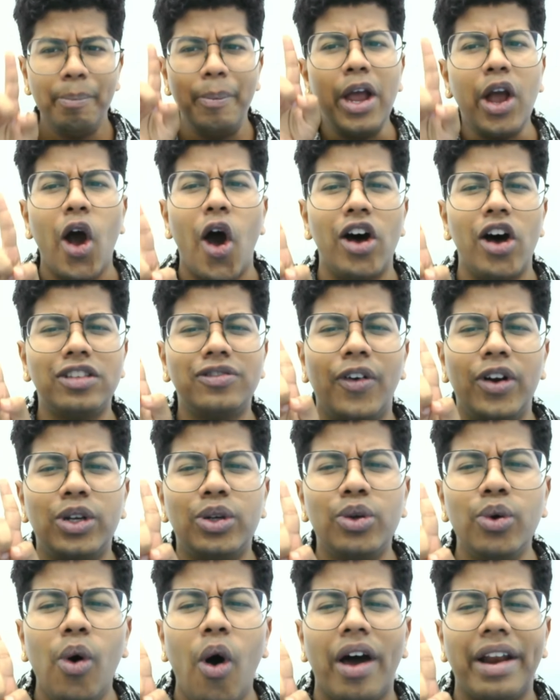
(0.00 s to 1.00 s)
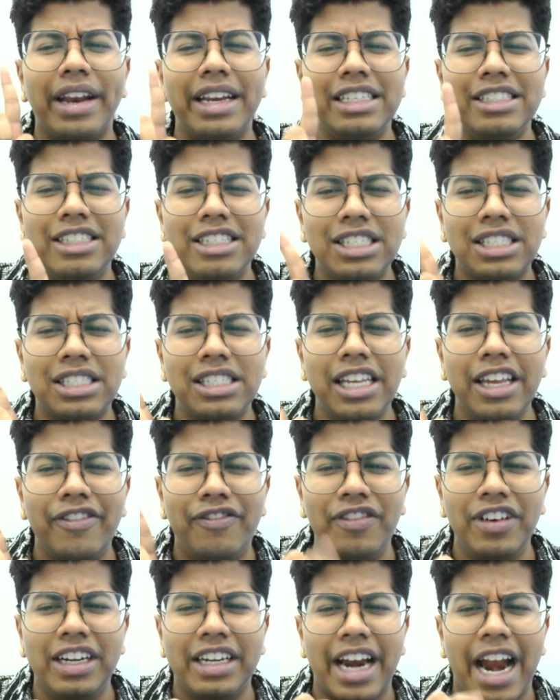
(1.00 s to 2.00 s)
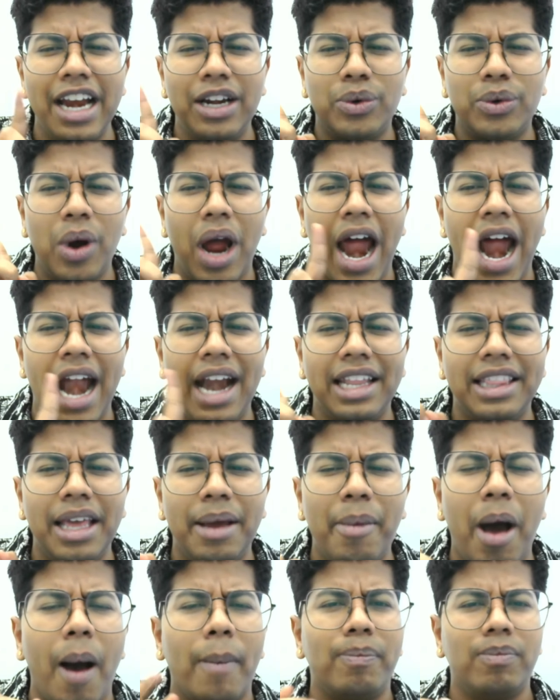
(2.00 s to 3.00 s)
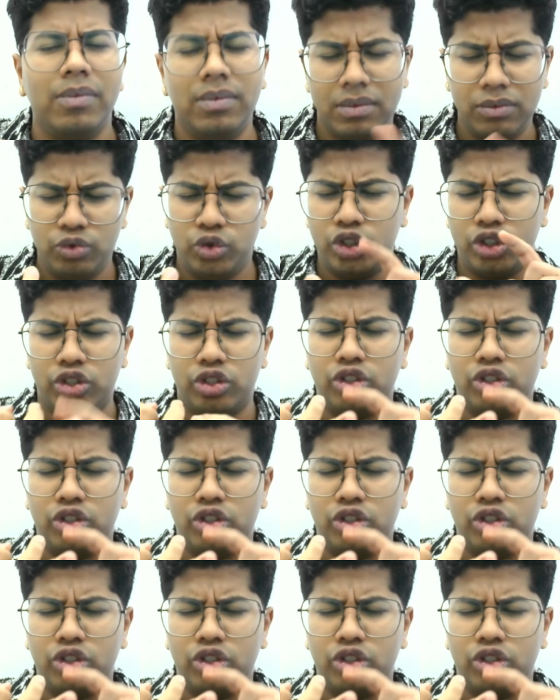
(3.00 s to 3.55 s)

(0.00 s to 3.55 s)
Because for 2 oranges, if we try to add them up,